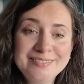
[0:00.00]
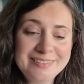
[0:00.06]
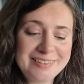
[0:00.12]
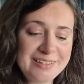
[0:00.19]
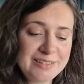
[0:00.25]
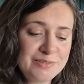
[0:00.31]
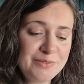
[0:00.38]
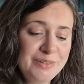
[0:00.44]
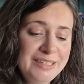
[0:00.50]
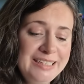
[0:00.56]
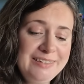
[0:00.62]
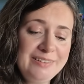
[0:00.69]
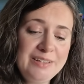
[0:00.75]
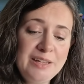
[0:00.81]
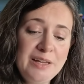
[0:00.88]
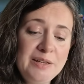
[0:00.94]
It's really,
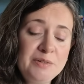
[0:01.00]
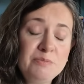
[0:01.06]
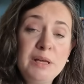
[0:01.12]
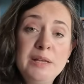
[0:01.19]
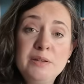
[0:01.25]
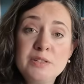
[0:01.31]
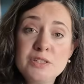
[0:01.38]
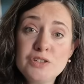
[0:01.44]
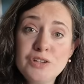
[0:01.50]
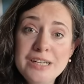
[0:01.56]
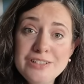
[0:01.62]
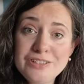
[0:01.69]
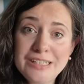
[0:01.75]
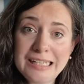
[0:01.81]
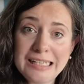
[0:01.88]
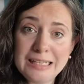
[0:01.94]
it
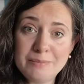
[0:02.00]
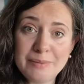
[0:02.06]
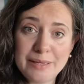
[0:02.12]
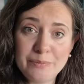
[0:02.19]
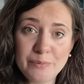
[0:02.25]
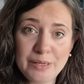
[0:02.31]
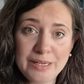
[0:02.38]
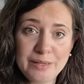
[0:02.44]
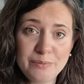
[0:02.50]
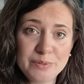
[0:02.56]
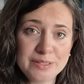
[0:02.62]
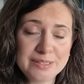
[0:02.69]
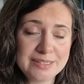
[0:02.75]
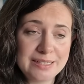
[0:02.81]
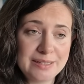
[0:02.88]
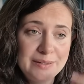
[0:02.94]
stretched a little bit when it
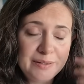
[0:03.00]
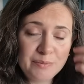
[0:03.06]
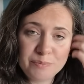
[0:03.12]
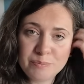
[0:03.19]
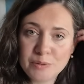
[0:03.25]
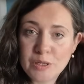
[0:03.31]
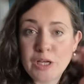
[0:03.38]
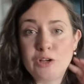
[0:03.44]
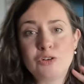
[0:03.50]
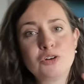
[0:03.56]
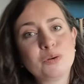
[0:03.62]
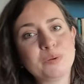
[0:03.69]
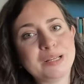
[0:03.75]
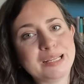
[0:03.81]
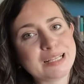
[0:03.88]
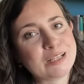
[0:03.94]
was, it
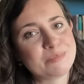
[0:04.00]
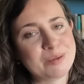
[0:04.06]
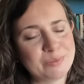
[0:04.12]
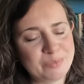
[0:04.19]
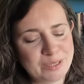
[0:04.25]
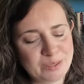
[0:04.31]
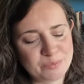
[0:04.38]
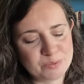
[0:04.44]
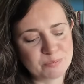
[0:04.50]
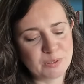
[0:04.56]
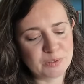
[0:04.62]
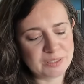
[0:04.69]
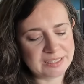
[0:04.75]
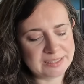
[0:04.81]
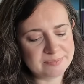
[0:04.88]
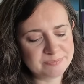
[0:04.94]
grew a little bit when it was
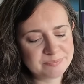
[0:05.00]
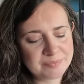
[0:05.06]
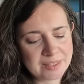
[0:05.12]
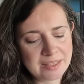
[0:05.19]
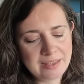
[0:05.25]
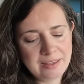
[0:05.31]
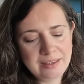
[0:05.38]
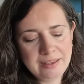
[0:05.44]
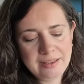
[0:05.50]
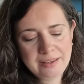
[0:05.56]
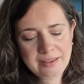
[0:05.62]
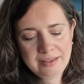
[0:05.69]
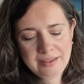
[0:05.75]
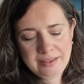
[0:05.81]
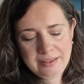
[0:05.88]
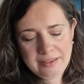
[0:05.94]
blocking,
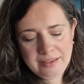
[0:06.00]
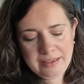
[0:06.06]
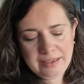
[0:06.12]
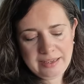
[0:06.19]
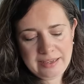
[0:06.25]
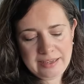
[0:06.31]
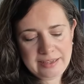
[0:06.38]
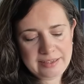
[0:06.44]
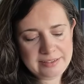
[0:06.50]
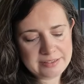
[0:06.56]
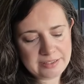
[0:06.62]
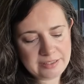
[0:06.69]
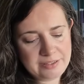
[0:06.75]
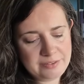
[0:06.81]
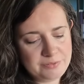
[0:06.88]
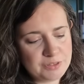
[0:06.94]
and
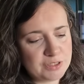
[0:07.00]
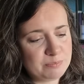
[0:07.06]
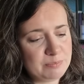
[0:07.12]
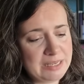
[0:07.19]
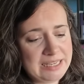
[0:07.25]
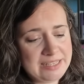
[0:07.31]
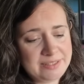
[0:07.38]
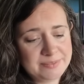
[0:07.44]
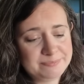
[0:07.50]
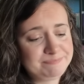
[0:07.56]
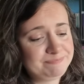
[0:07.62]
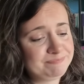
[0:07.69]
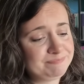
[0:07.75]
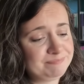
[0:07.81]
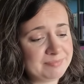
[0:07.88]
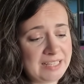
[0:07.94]
I've just made,
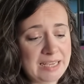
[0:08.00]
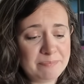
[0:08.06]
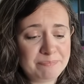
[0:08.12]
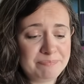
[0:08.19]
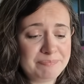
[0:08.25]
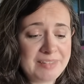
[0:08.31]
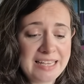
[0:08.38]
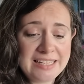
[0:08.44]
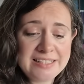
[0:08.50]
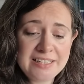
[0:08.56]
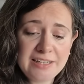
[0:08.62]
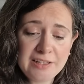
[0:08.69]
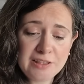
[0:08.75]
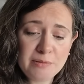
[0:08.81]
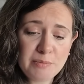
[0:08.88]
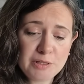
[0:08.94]
yet
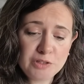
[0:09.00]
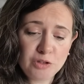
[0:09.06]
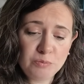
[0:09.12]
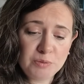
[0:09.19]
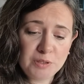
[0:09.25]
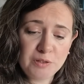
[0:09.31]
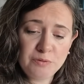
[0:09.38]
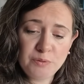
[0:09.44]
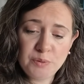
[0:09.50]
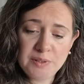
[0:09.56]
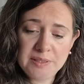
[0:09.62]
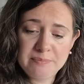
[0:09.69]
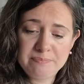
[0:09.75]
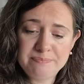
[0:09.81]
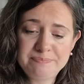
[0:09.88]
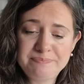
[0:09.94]
another Musselburgh for
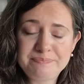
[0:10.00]
him,